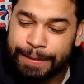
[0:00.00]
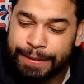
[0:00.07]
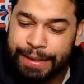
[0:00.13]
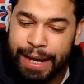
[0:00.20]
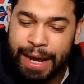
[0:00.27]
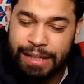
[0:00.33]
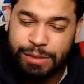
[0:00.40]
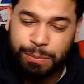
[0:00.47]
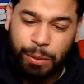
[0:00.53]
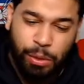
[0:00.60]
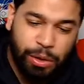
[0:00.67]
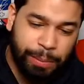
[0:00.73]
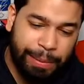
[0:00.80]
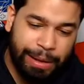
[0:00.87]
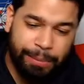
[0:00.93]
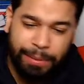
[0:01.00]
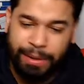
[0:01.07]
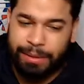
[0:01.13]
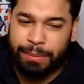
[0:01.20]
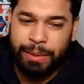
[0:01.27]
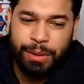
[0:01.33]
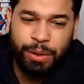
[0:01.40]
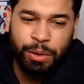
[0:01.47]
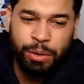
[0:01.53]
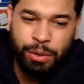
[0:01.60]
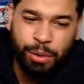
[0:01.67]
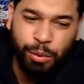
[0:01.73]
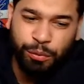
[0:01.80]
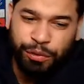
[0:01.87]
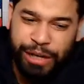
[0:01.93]
yeah, I spoke about it, but
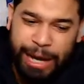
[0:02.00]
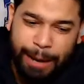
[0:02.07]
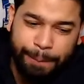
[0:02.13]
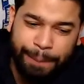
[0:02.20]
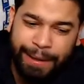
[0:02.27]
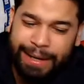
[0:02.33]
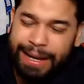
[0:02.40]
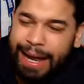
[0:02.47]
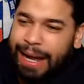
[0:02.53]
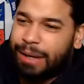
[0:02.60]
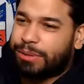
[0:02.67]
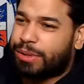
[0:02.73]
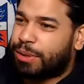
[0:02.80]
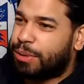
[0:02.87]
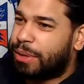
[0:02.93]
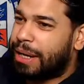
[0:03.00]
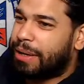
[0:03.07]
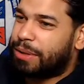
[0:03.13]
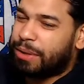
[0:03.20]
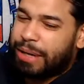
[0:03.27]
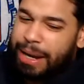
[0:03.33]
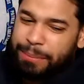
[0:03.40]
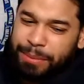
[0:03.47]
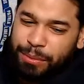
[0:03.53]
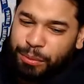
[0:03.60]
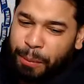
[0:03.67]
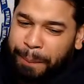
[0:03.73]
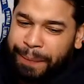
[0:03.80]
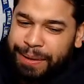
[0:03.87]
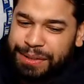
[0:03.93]
you VIP, Al, so you get me
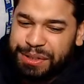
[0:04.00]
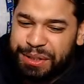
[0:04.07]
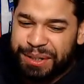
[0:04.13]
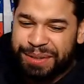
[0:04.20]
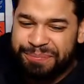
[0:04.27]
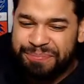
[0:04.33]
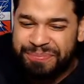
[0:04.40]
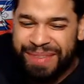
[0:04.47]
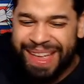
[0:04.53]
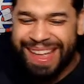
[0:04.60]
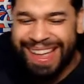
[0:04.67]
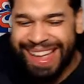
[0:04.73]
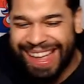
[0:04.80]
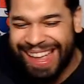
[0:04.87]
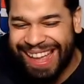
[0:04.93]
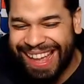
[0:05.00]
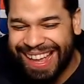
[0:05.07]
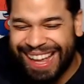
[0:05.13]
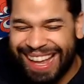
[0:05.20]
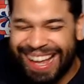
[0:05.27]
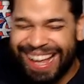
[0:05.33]
repeat shit. I